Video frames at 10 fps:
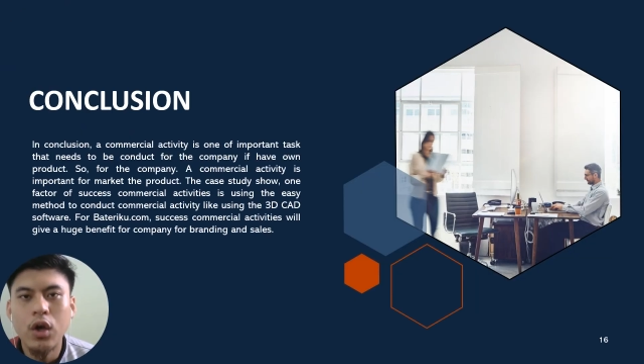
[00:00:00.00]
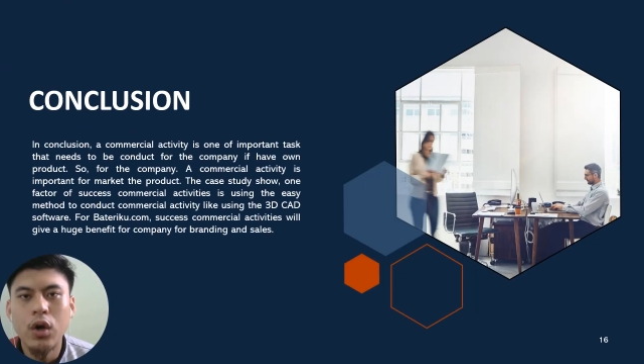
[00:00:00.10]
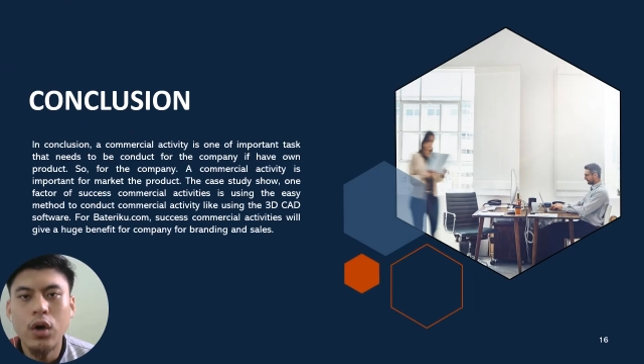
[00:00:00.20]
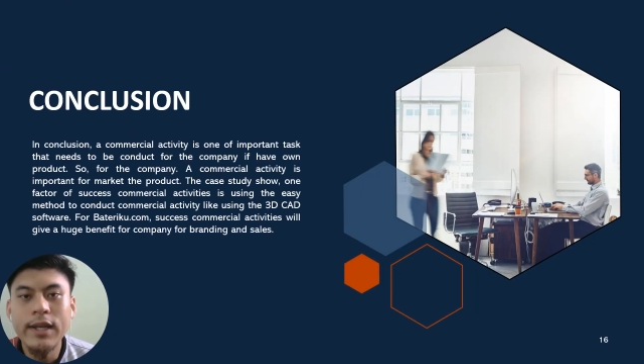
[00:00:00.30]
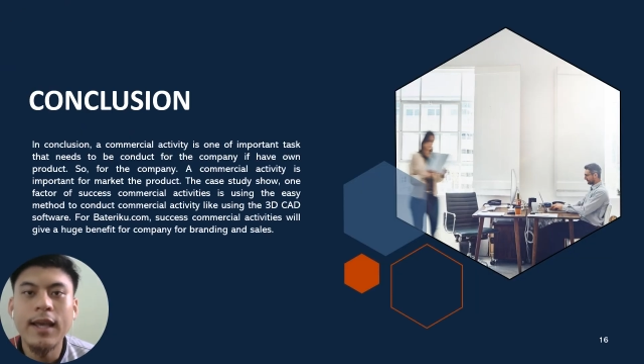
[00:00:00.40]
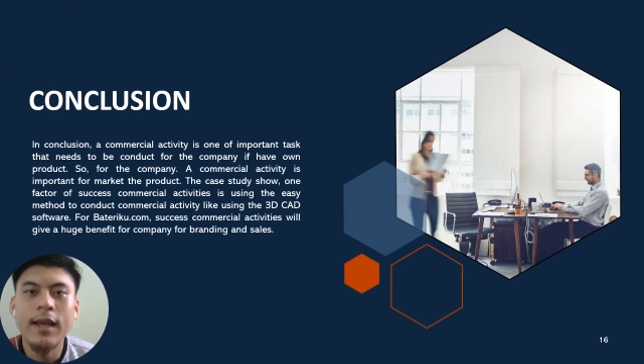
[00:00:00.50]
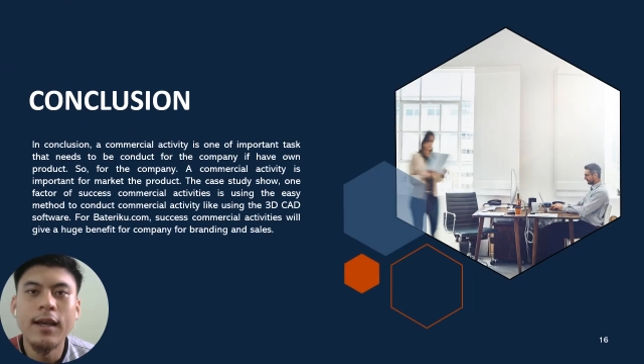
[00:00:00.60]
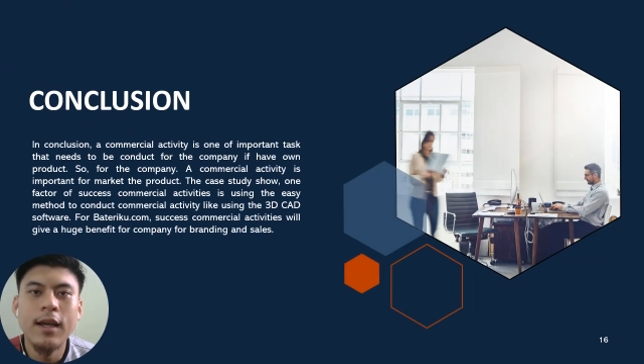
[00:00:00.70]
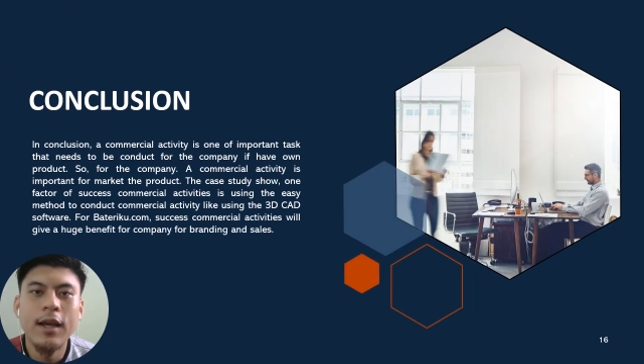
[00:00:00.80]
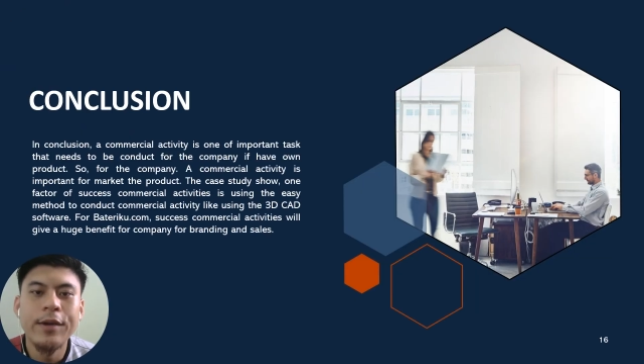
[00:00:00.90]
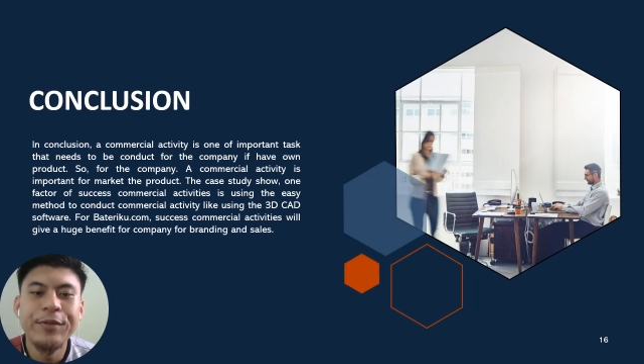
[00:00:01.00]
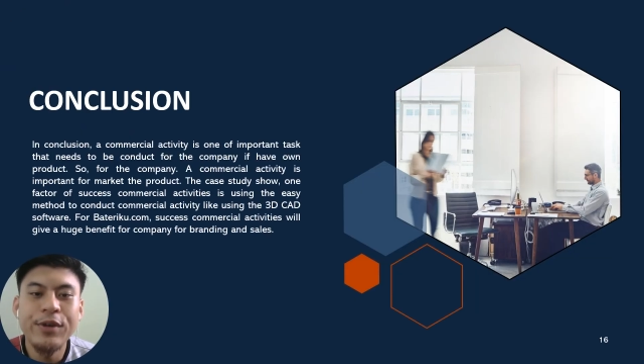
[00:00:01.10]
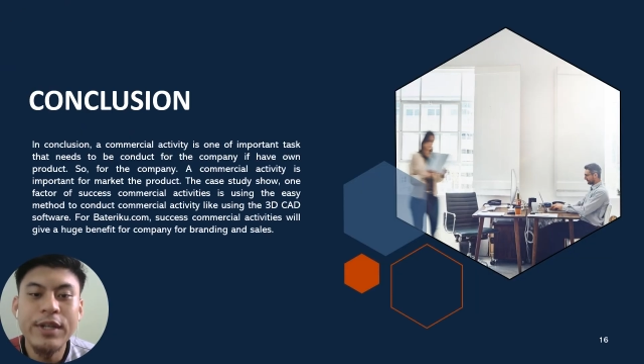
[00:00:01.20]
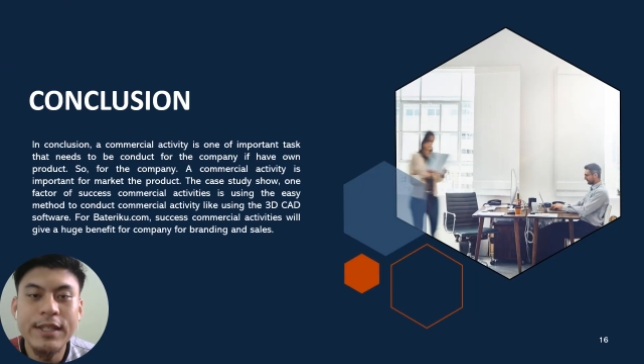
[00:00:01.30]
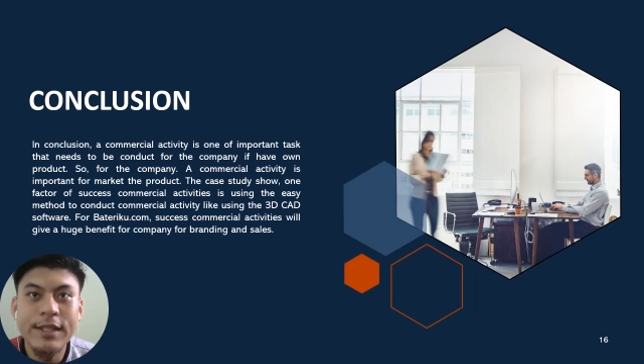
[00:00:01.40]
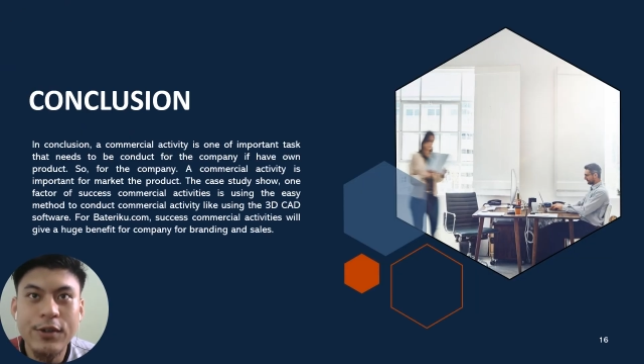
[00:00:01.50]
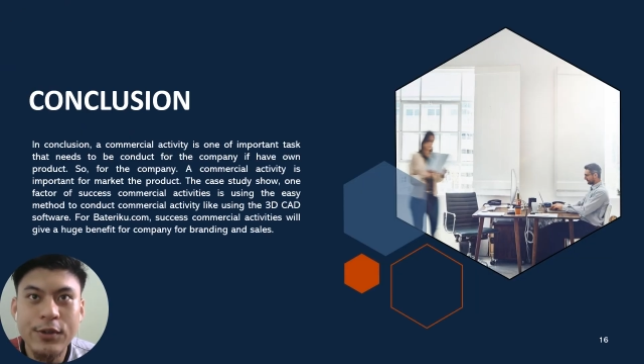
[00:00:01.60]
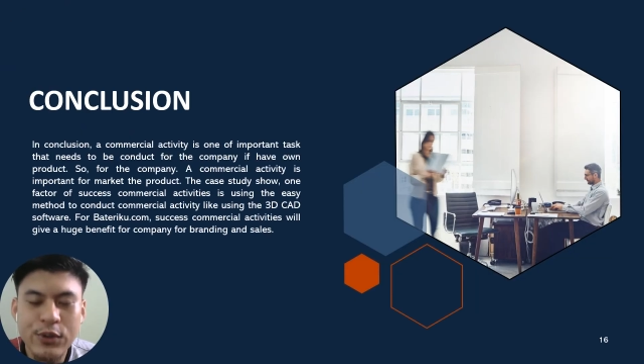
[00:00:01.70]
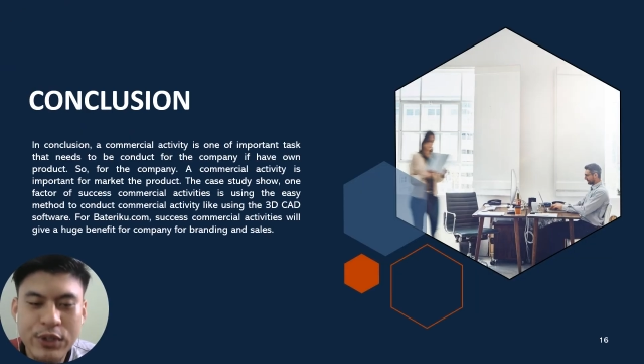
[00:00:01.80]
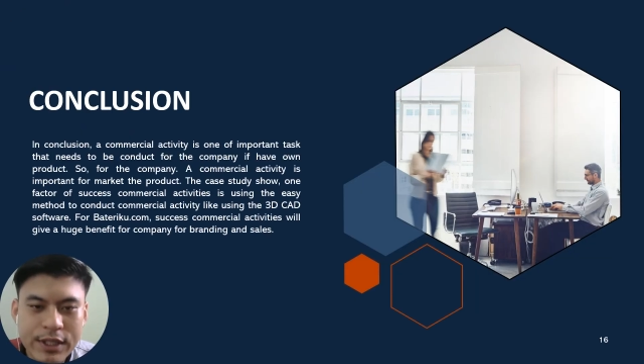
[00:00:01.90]
Okay, for the
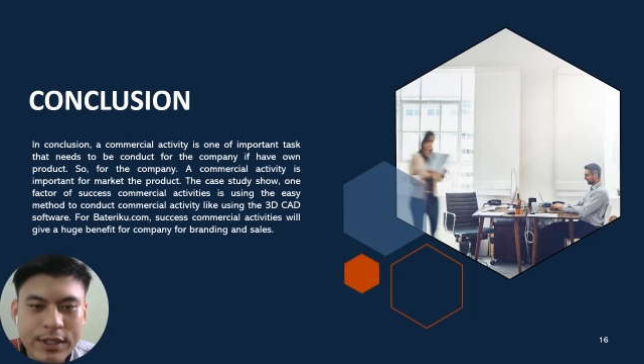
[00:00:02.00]
conclusion,